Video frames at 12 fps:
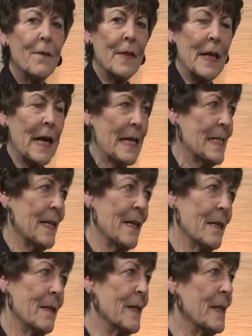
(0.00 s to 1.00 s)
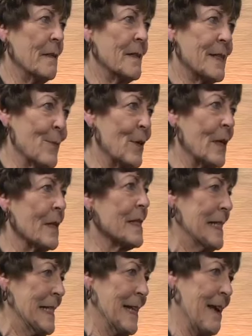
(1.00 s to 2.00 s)
the idea that someone else
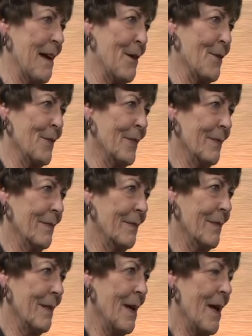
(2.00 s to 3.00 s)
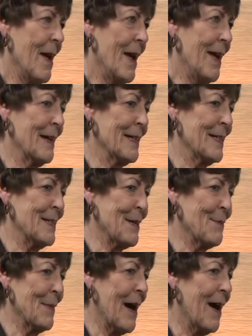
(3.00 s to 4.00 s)
didn't have. And
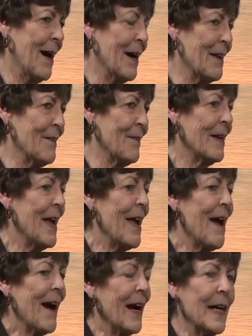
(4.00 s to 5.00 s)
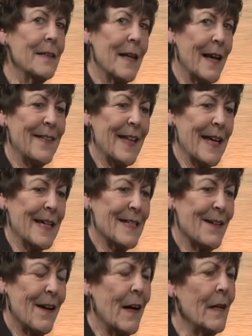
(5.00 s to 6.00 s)
I like that.
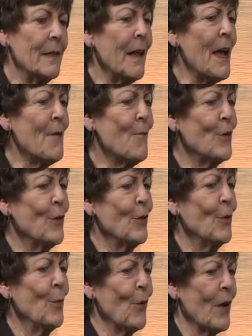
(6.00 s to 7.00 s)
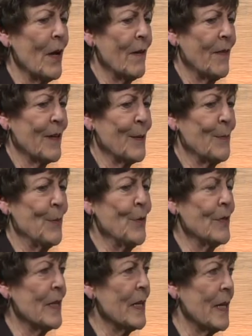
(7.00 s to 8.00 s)
I like when you bring the
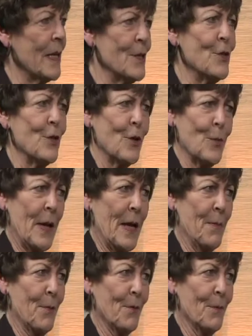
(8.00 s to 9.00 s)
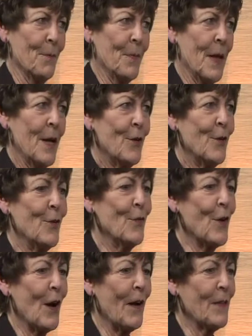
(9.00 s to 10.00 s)
community into your paper.
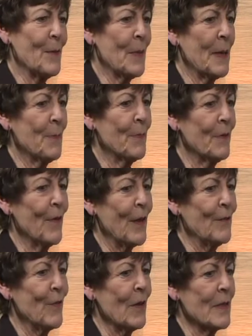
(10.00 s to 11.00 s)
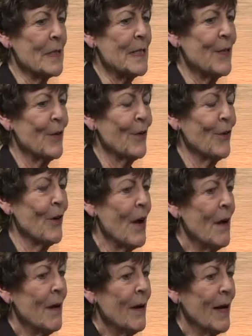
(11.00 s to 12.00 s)
You've got the people that volunteer.
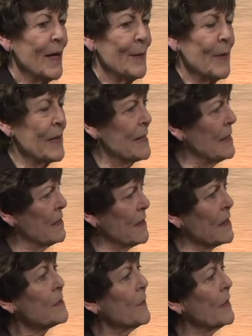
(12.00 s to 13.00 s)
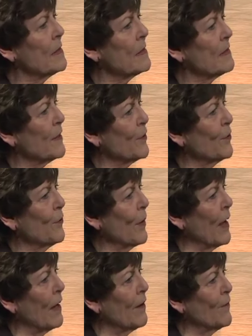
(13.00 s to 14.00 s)
Is it 6 months that you
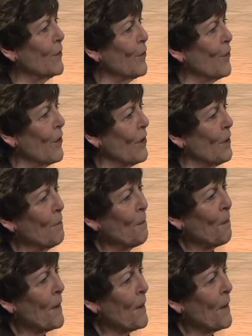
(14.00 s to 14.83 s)
have your